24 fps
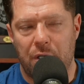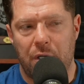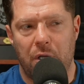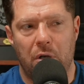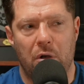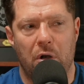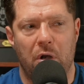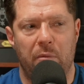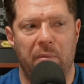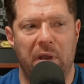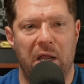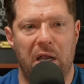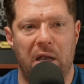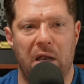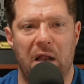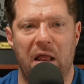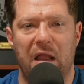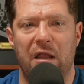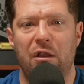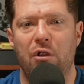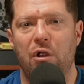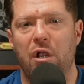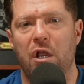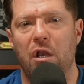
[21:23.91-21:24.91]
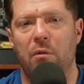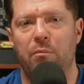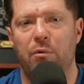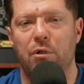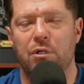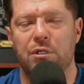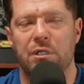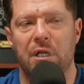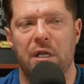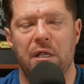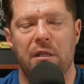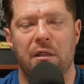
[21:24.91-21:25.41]
You know what I mean? And you can
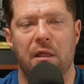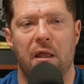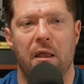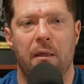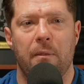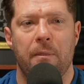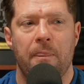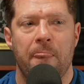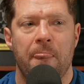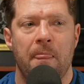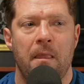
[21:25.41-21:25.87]
abuse anything.